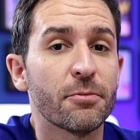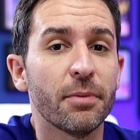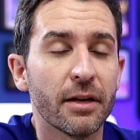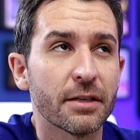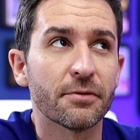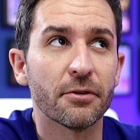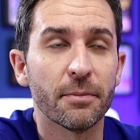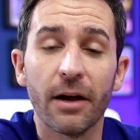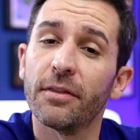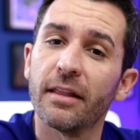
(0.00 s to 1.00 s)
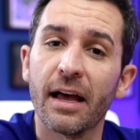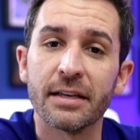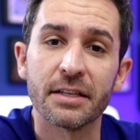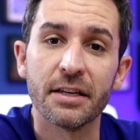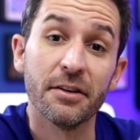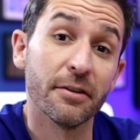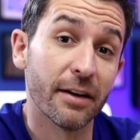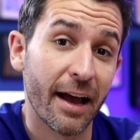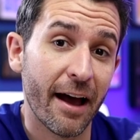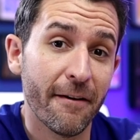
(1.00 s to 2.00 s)
Plus for about the last year
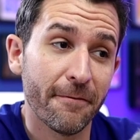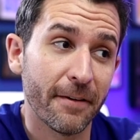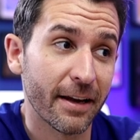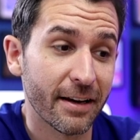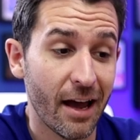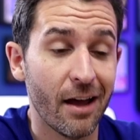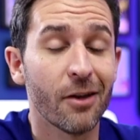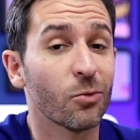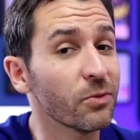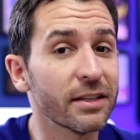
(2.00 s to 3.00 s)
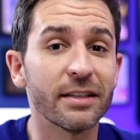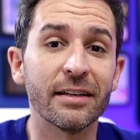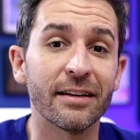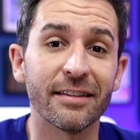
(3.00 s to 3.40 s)
and a half, and I really